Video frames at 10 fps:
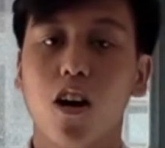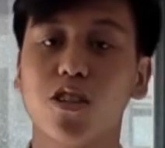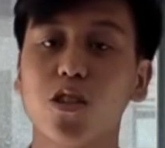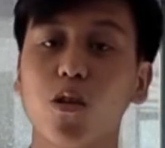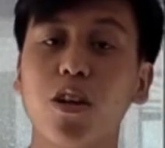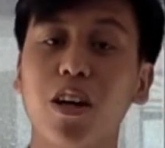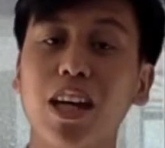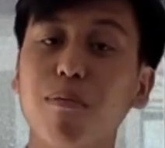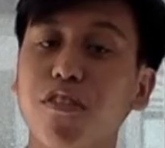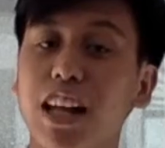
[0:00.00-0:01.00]
So
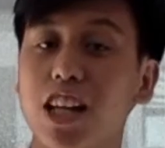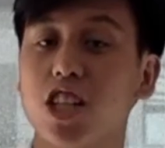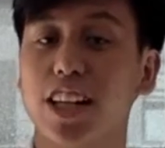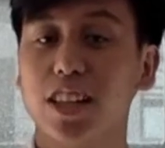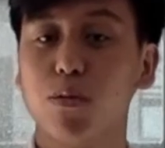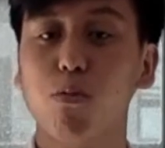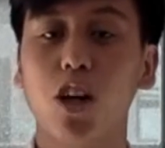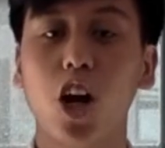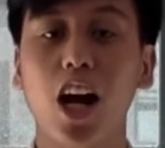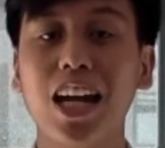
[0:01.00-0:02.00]
hemoflagellates.
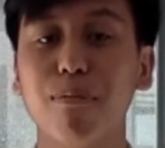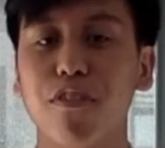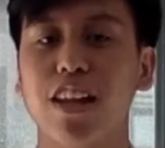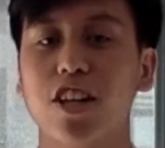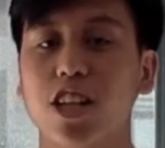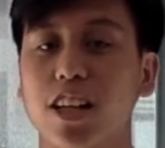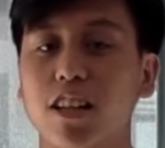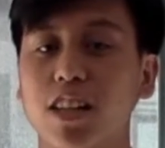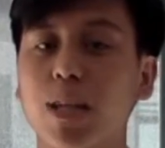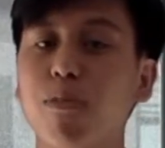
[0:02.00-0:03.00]
What are
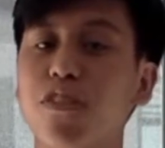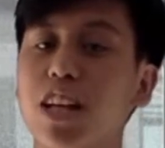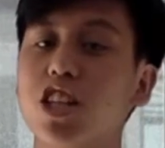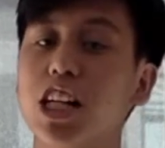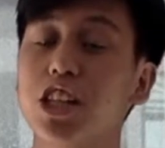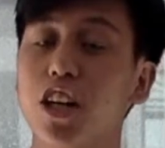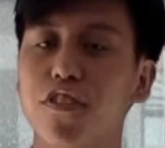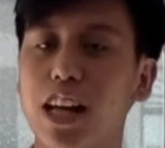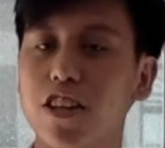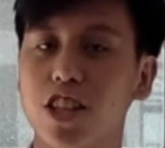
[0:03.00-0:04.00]
hemoflagellates? Hemoflagellates are
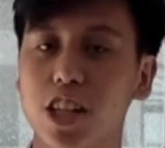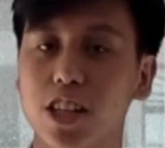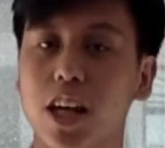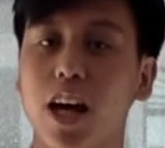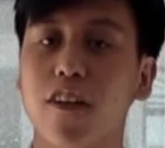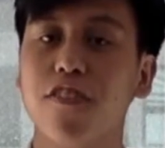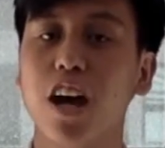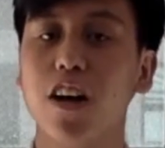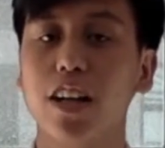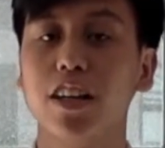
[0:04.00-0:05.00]
flagellates
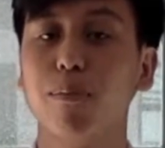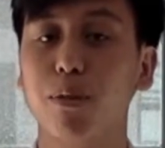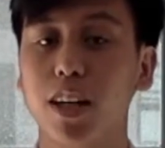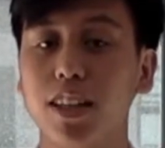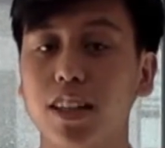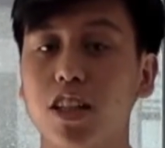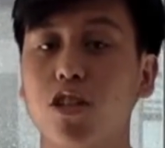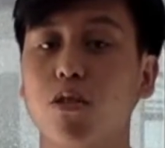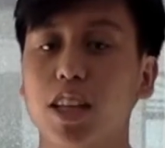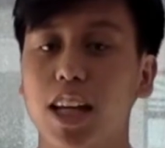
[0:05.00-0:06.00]
found in the blood, tissues,